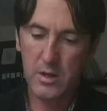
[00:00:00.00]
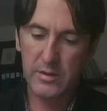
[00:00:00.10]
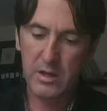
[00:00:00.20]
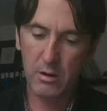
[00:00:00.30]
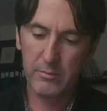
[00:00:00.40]

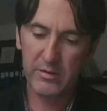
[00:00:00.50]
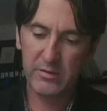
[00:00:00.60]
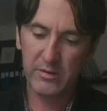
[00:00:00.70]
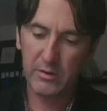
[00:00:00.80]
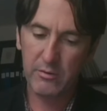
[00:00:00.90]
The
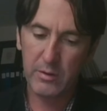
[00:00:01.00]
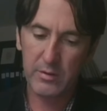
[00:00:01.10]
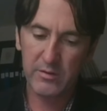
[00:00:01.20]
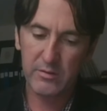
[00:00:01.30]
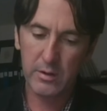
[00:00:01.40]
armistice
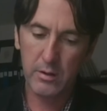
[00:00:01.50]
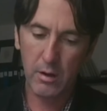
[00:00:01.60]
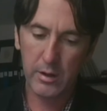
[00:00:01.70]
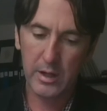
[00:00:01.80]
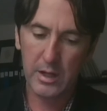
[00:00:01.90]
agreements did
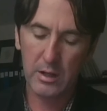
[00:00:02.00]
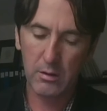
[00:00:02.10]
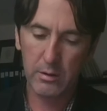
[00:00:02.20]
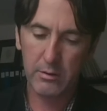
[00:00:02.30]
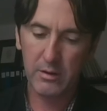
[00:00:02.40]
not any
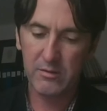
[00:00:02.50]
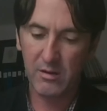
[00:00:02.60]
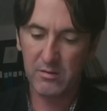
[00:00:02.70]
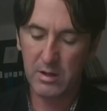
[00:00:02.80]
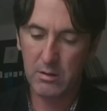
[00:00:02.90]
longer
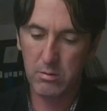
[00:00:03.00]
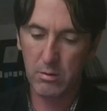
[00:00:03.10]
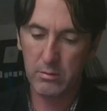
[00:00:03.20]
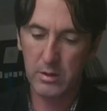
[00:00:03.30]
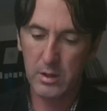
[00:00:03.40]
exist, he
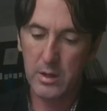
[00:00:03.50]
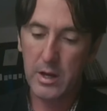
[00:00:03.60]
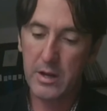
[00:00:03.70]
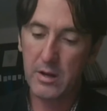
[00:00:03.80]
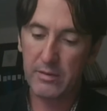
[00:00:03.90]
croaked,
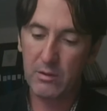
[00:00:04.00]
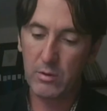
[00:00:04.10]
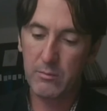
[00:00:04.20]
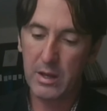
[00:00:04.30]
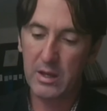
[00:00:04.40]
and nothing
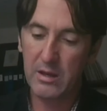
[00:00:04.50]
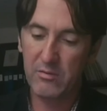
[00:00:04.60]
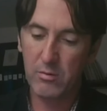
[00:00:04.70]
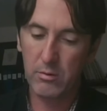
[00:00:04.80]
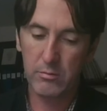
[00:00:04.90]
would make
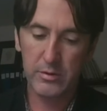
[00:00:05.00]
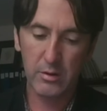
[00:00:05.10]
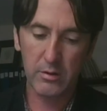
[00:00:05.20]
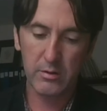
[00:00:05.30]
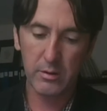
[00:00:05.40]
Israel
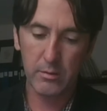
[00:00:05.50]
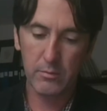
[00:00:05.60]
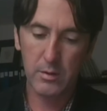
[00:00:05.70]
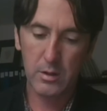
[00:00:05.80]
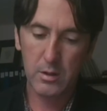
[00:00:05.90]
return to them.
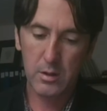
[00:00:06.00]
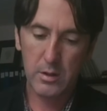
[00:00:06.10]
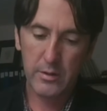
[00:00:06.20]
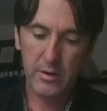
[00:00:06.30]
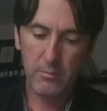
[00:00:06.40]

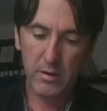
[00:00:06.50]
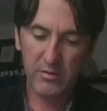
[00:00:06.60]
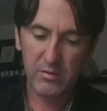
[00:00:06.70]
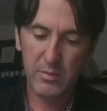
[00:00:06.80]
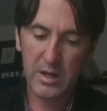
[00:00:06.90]
There
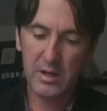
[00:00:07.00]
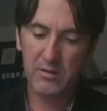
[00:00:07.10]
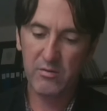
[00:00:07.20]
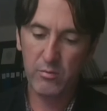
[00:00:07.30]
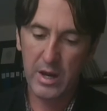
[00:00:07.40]
must be an
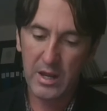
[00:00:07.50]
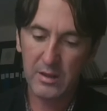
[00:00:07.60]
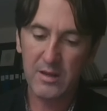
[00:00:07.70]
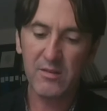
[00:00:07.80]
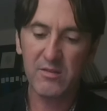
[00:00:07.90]

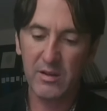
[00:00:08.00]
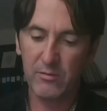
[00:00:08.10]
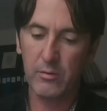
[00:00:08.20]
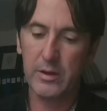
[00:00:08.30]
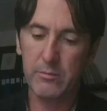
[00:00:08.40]
Israeli
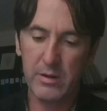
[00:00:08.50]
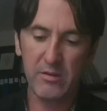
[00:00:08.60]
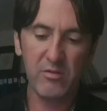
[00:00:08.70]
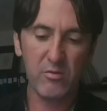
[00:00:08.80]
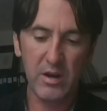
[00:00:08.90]
civil
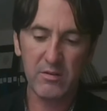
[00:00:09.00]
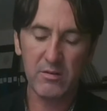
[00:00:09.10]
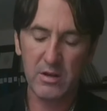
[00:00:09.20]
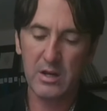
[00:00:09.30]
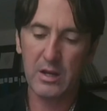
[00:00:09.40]

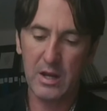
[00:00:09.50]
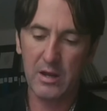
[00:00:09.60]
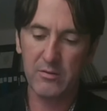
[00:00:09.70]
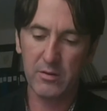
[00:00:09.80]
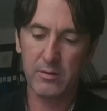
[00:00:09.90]
administration in
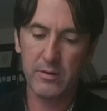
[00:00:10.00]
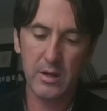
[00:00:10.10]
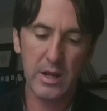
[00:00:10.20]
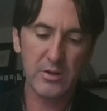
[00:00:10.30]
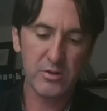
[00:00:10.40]
Gaza, the
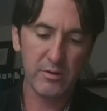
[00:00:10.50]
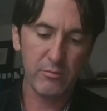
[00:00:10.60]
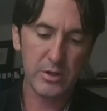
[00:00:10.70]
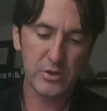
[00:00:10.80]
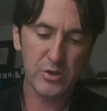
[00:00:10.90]
nature of
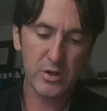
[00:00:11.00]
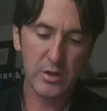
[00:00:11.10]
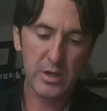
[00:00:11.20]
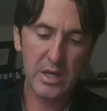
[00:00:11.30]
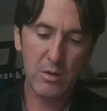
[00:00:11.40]
which
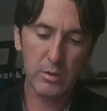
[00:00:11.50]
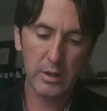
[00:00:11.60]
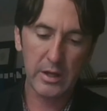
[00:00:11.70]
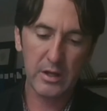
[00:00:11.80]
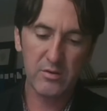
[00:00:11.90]
he would
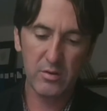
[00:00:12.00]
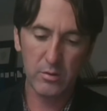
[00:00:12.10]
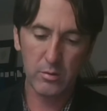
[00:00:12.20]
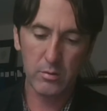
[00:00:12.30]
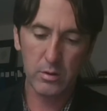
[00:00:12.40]
like
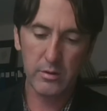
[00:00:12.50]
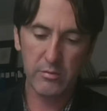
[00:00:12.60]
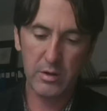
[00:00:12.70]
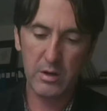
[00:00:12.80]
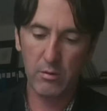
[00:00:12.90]
2,
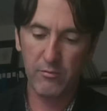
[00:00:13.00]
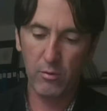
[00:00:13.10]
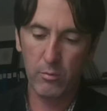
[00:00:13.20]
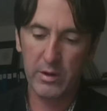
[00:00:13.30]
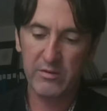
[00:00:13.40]
3, or
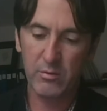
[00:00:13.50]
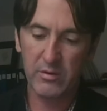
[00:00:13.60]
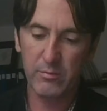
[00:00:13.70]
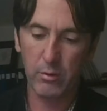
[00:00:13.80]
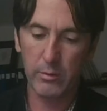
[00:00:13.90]
4 weeks to
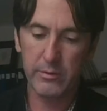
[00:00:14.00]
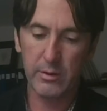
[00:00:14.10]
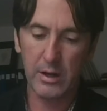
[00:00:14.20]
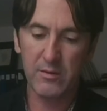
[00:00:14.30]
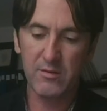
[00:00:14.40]
explore with the
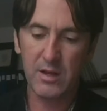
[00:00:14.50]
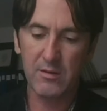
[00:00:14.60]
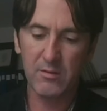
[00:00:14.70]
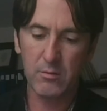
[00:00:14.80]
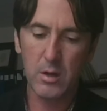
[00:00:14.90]
United
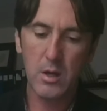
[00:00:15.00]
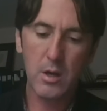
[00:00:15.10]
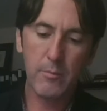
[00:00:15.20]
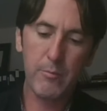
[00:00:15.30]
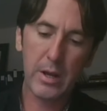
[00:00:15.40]
States. So
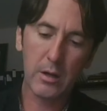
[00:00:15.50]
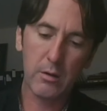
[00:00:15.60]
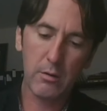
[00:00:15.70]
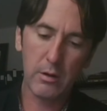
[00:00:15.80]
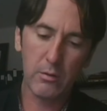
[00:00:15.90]

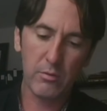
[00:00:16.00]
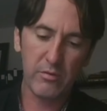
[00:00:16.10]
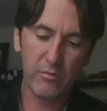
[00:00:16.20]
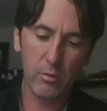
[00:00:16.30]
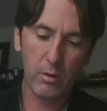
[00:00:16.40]
Ben-Gurion
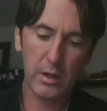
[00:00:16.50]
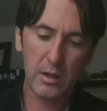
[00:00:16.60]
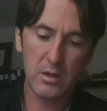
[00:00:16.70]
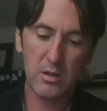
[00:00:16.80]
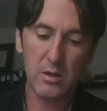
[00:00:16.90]
was for a
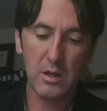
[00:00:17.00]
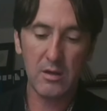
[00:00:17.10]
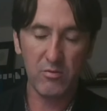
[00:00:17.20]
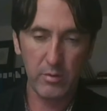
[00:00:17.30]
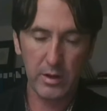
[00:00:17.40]

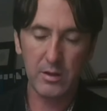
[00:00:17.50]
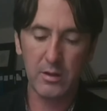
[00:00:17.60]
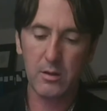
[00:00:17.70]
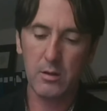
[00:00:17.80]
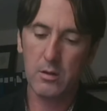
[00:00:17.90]

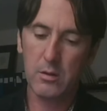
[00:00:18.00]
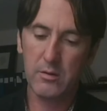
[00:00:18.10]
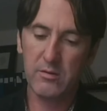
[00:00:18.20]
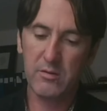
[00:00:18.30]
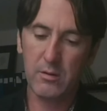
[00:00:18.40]
Israeli
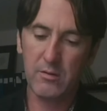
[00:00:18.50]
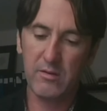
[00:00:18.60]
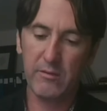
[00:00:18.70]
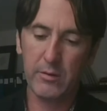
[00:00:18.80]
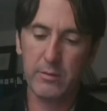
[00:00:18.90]

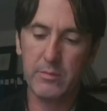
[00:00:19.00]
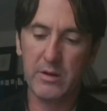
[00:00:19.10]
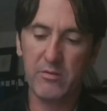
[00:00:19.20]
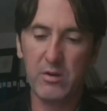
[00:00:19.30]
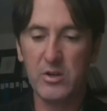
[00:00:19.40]
civil
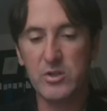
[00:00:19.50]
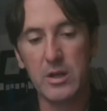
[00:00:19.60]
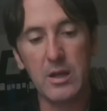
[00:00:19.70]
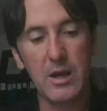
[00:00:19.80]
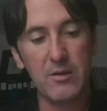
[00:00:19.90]
administration
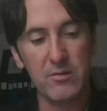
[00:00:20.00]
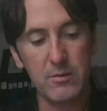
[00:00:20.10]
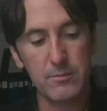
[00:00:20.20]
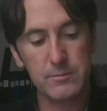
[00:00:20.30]
in Gaza.